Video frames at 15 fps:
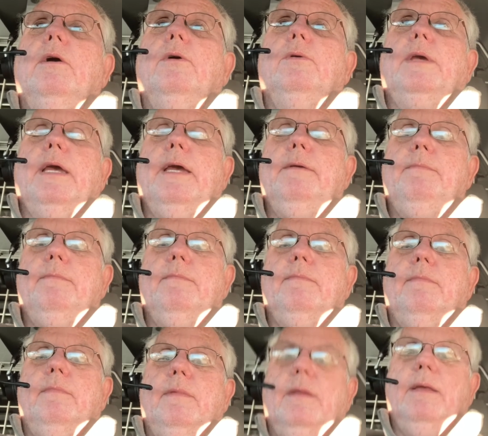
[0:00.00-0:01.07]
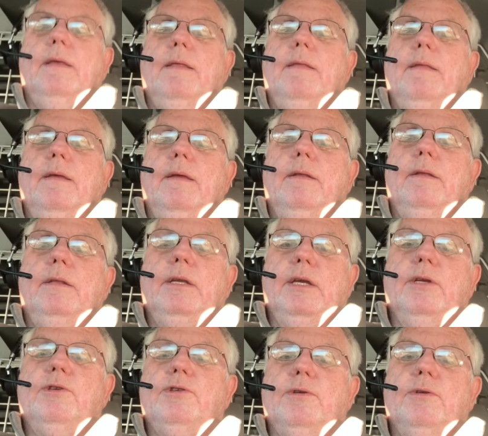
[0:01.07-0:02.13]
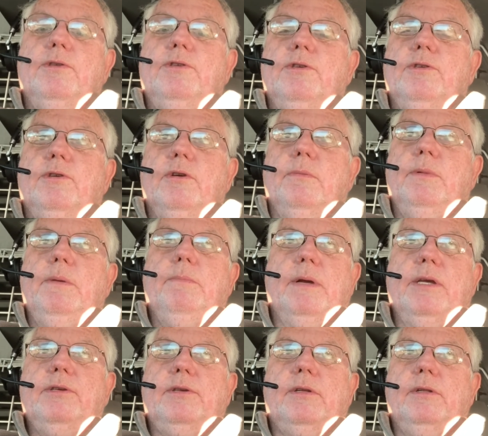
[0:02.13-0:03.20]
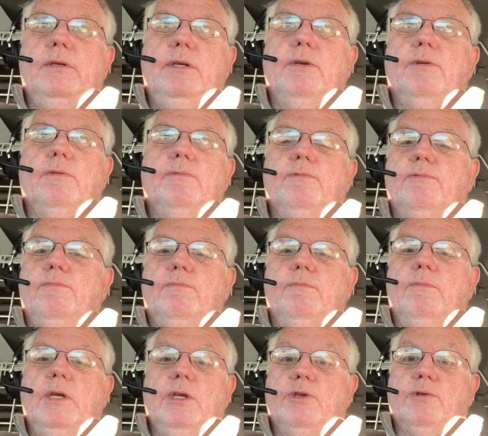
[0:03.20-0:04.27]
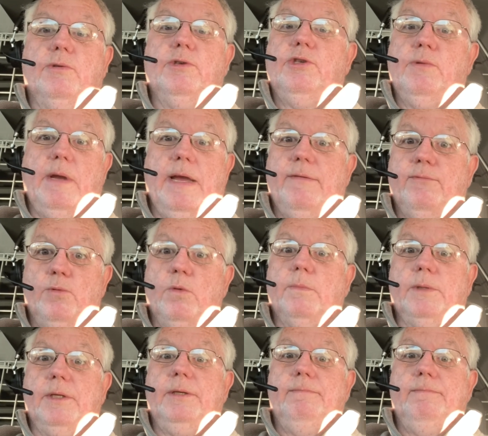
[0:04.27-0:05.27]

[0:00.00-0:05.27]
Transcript: Okay? The insurance is going to be basically your insurance you have normally.